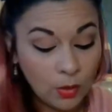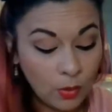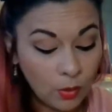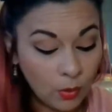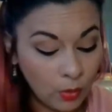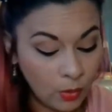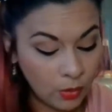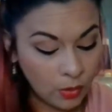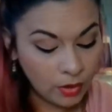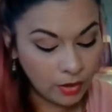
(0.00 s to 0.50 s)

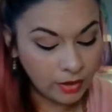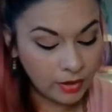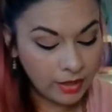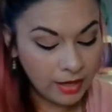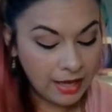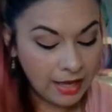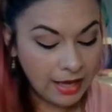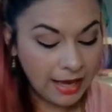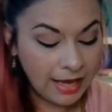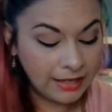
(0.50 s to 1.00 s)
or
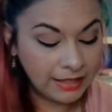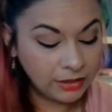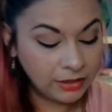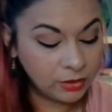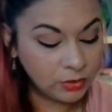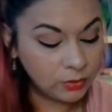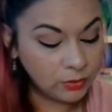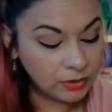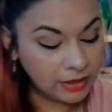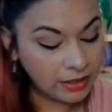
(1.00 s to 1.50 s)
at a
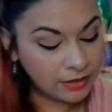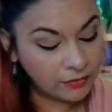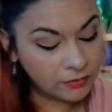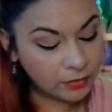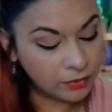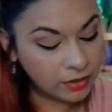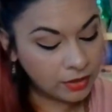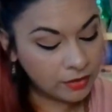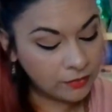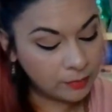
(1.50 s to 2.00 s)
new
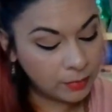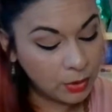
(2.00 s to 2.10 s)
level of